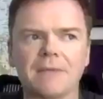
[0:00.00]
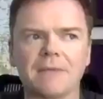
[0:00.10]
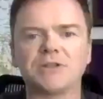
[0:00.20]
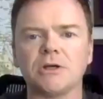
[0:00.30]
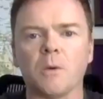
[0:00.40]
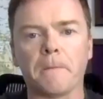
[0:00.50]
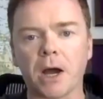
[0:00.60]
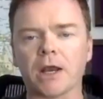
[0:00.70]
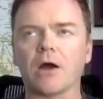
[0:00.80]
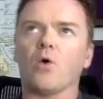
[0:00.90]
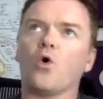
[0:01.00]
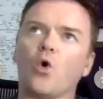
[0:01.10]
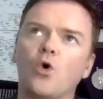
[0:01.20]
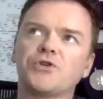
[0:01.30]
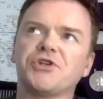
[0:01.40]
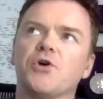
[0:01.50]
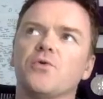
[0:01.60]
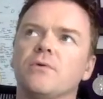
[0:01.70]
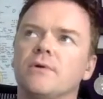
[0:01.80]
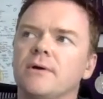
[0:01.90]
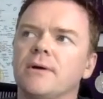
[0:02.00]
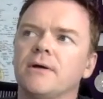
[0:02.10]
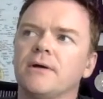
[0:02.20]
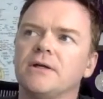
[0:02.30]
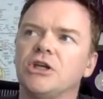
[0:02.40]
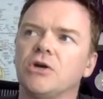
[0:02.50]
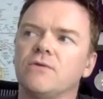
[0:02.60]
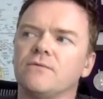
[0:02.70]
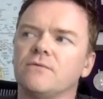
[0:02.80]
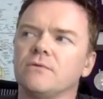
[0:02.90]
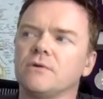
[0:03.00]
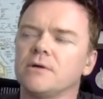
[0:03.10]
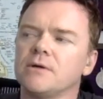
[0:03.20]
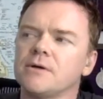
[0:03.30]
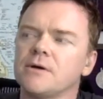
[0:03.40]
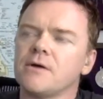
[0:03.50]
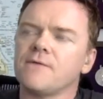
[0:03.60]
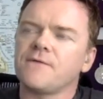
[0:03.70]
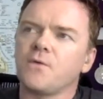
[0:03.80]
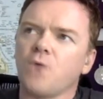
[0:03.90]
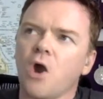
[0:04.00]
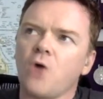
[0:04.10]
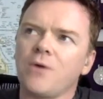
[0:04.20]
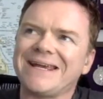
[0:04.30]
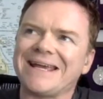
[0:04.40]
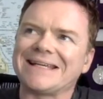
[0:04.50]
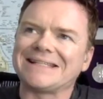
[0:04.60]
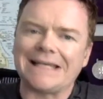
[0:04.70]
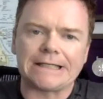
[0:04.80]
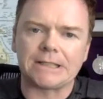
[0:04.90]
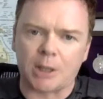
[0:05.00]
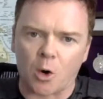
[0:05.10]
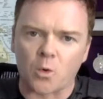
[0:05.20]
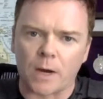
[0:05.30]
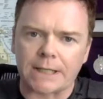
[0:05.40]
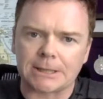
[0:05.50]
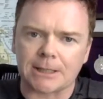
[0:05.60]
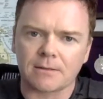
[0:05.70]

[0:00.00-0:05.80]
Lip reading: do, but also, you know, Ferrari exists to go racing.